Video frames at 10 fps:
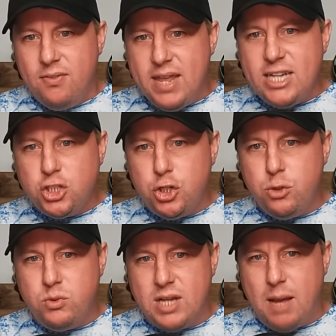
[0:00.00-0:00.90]
these
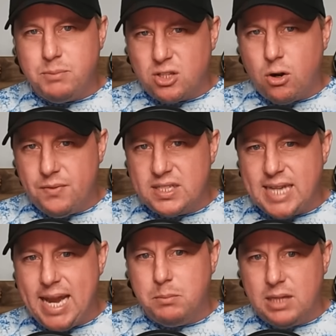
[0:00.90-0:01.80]
two dumps, they're on the
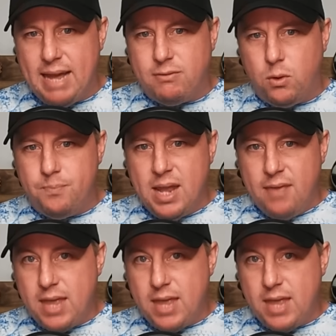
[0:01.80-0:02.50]
same level.